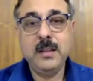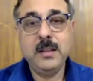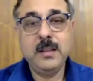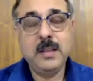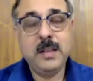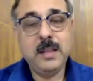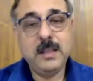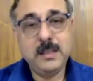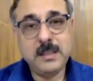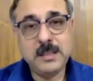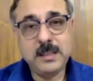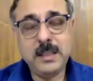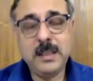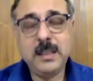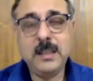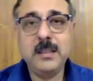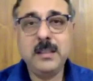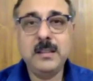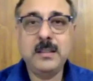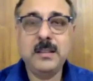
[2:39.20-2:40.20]
And the
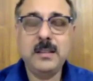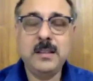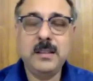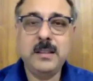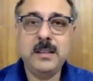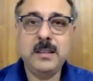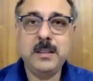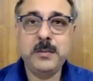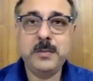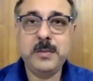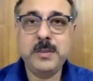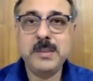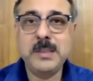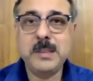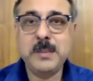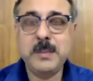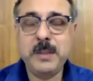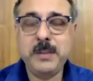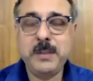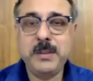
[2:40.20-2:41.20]
second
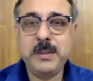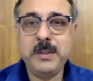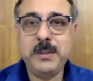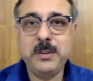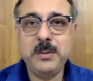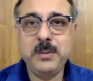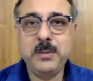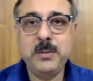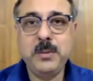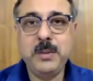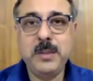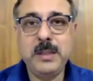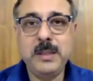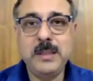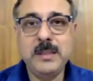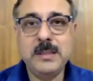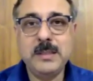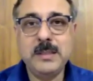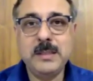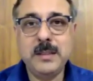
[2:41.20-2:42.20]
difference between two
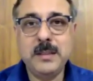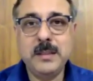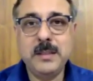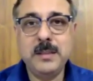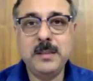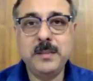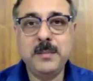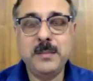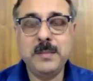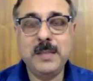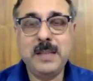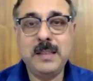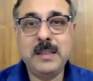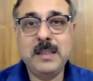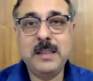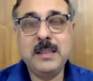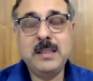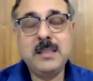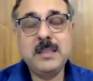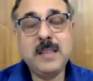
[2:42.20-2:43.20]
is that
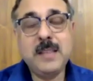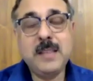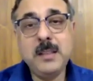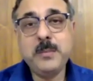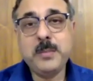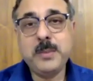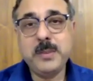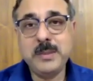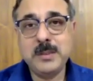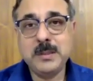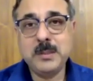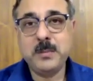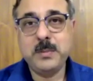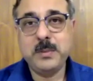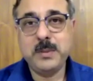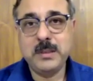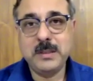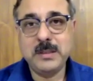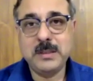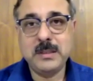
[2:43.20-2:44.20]
the design
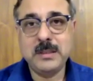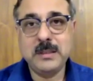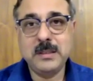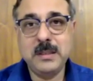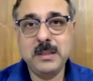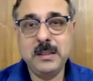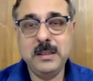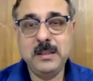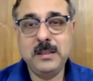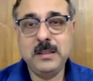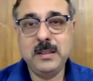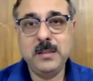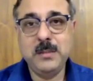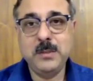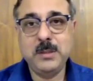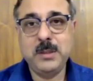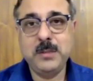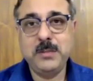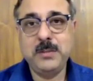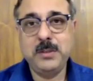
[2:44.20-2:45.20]
principles in
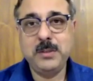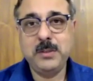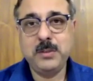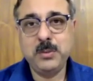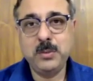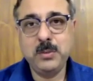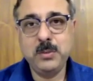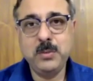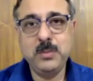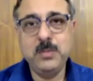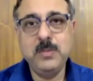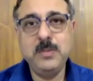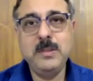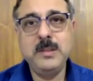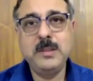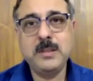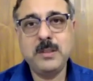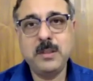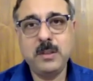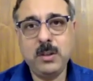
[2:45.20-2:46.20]
terms of the
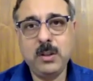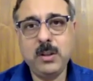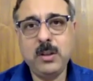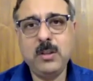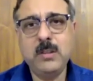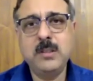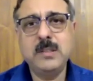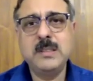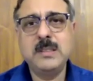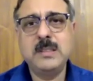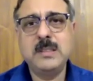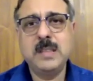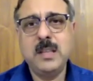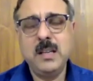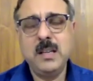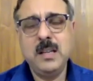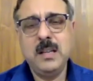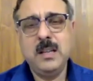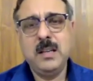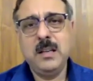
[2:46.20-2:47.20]
rules, laws,
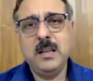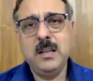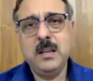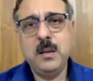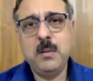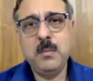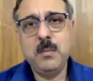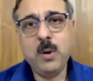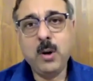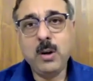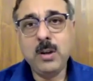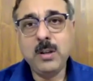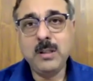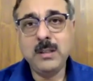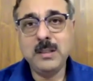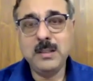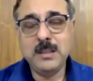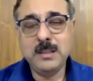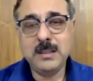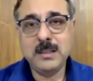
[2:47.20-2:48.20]

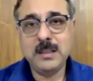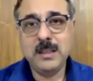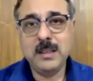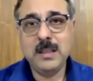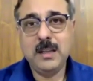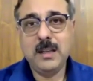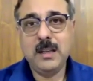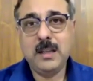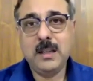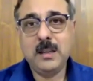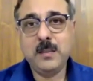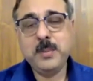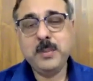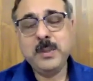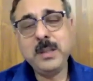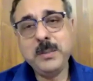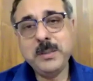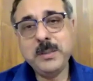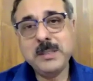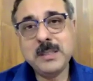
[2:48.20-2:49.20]
models are
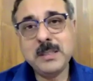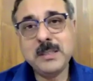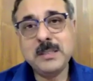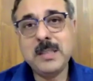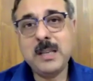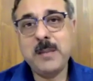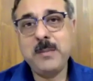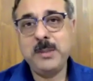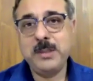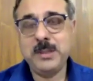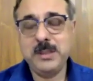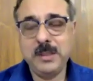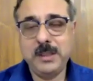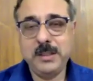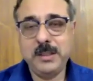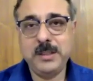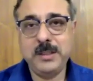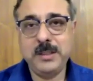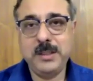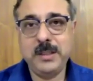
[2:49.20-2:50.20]
pretty much established in
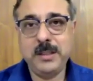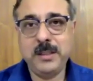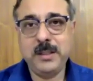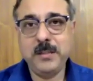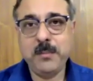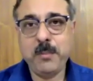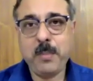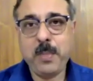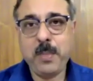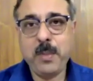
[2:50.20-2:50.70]
engineering.